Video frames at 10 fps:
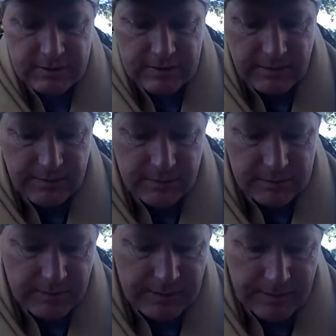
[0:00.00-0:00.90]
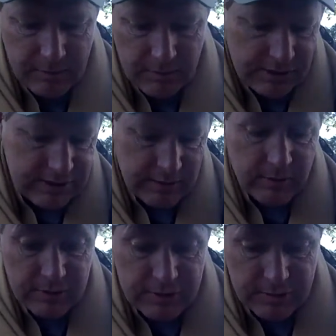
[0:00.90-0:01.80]
except there's maybe one exception. Well,
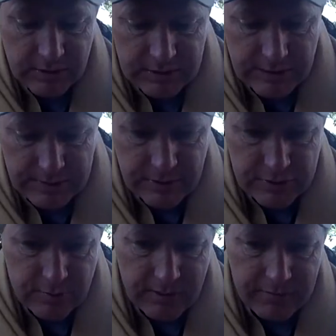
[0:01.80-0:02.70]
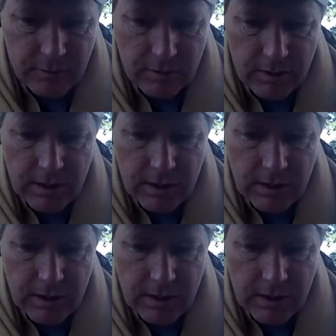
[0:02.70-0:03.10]
there is one exception, a 2x4,